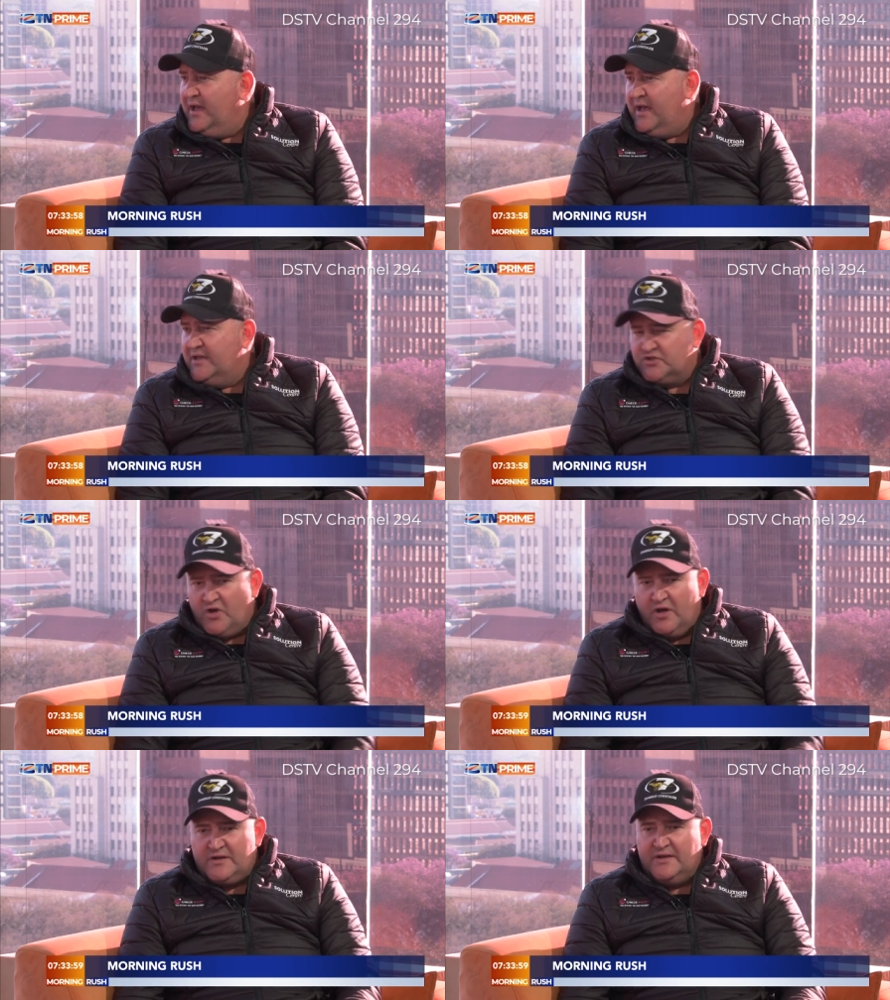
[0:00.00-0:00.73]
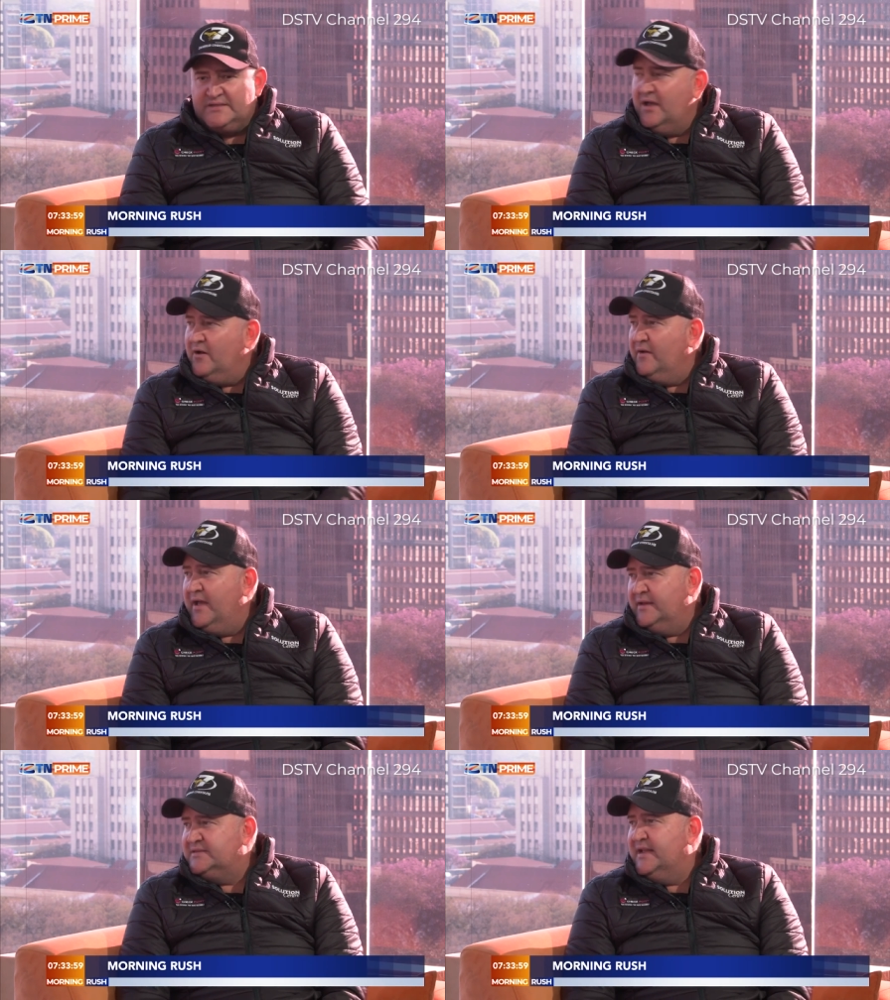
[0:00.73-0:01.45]
uh, Jacques
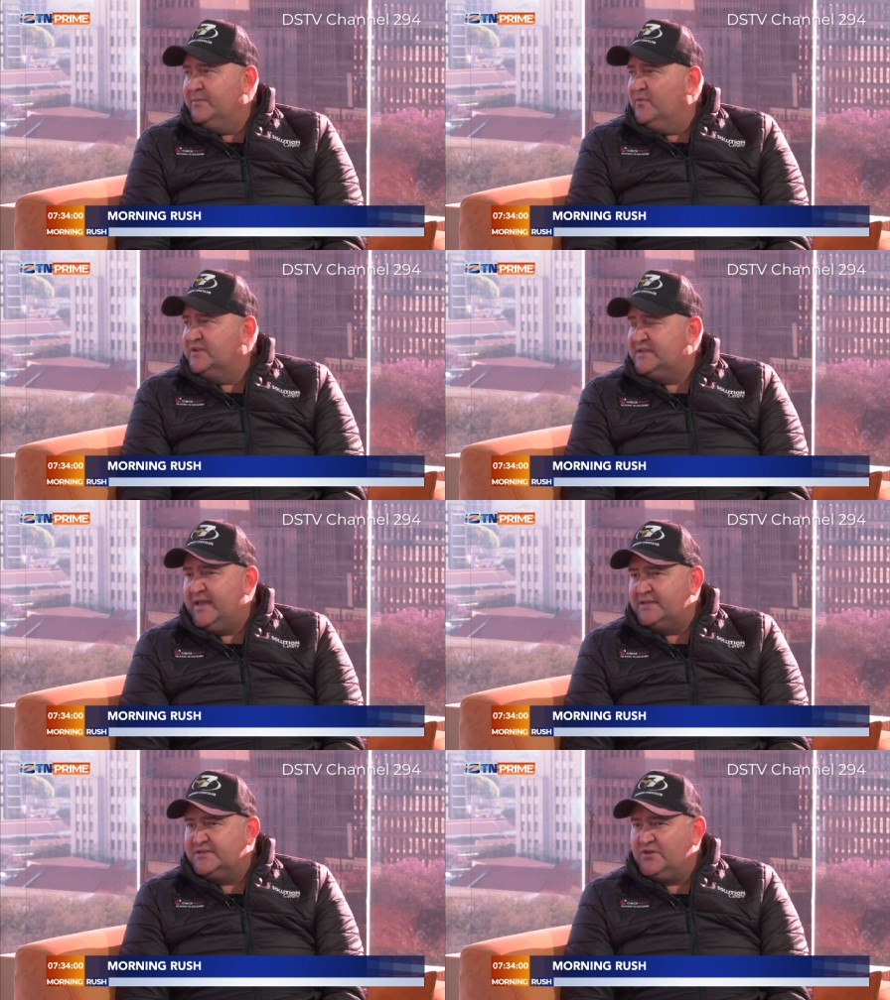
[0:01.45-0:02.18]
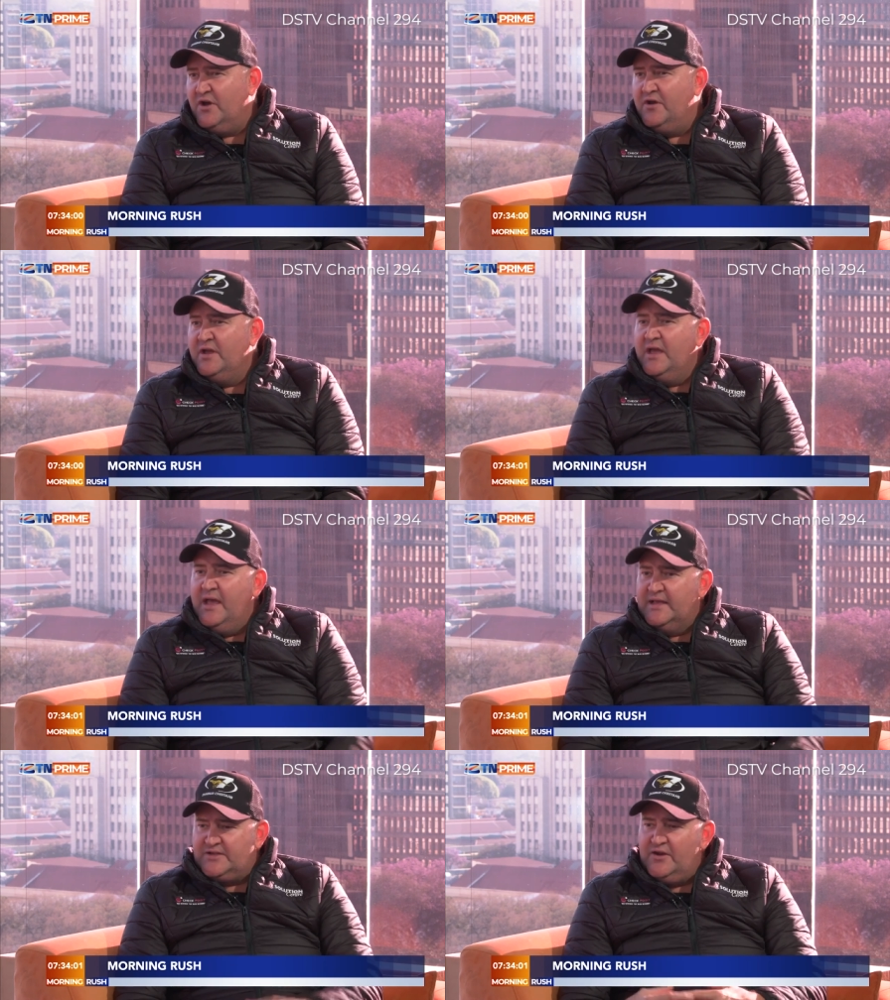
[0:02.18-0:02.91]
Leitão, and, and boys like that. So
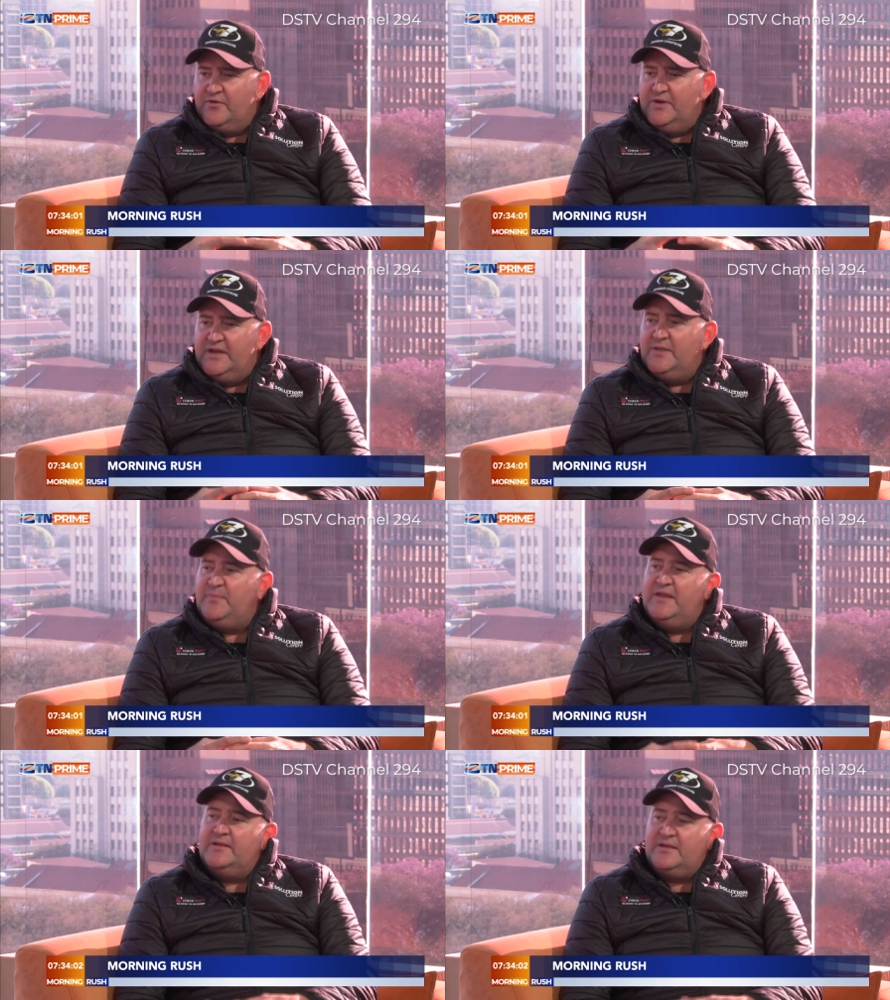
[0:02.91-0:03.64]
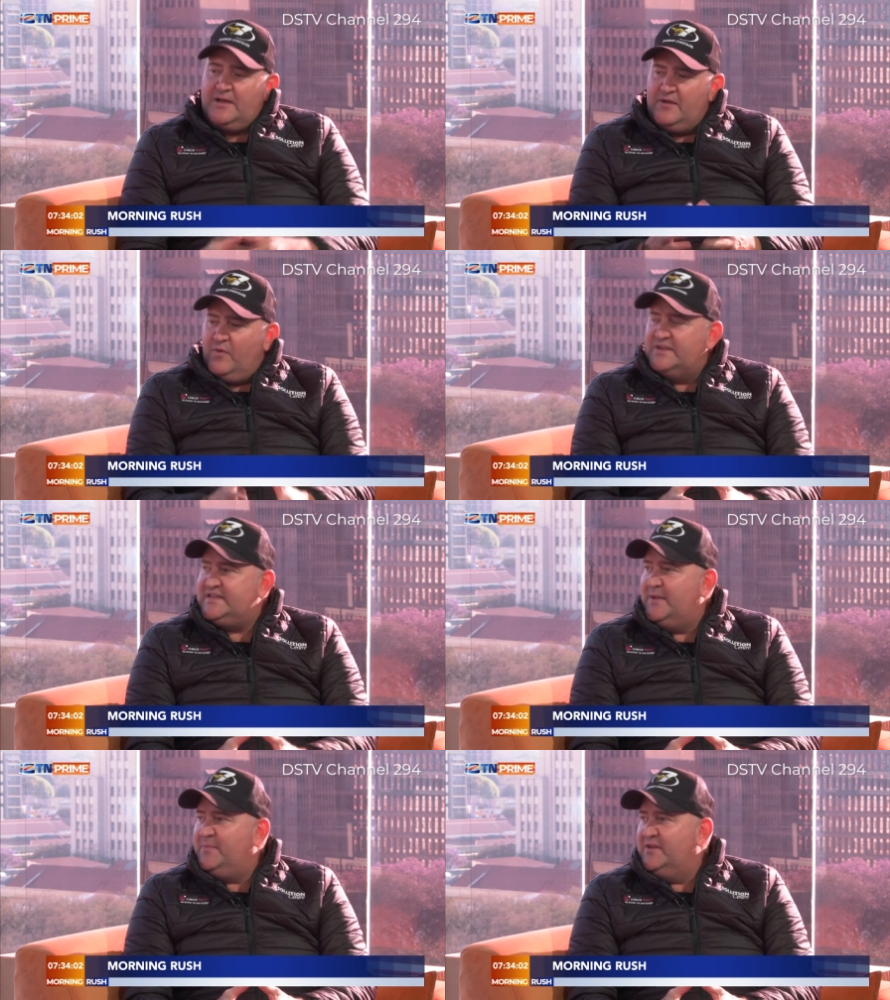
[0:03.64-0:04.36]
it's going to really be kind of
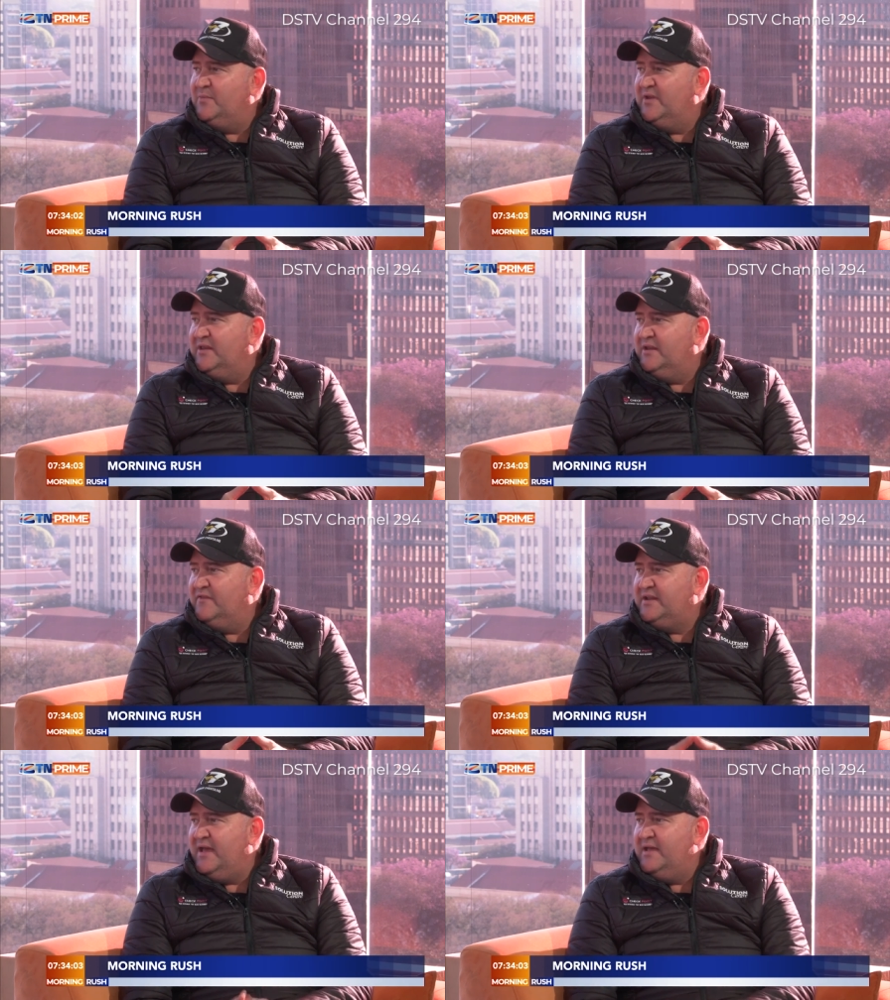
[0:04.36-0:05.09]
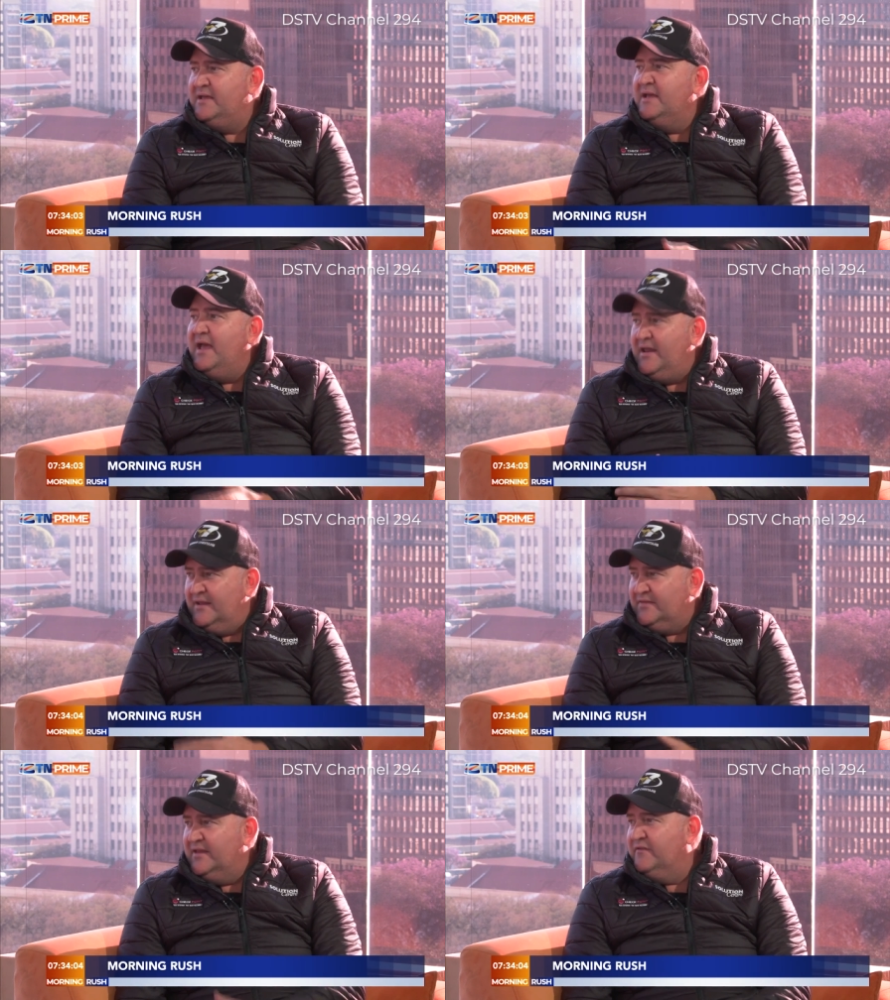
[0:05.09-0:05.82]
what's happening at the beginning of the day. And
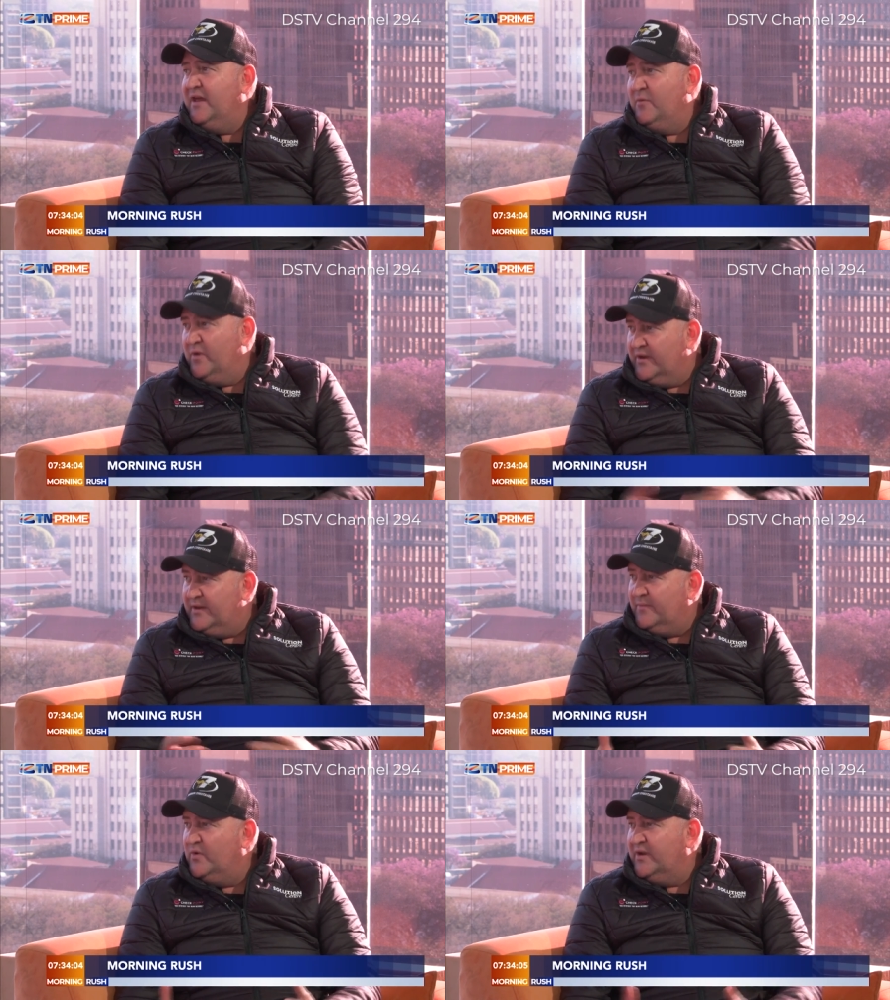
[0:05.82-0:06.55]
at the end of the day, we're going to, we're going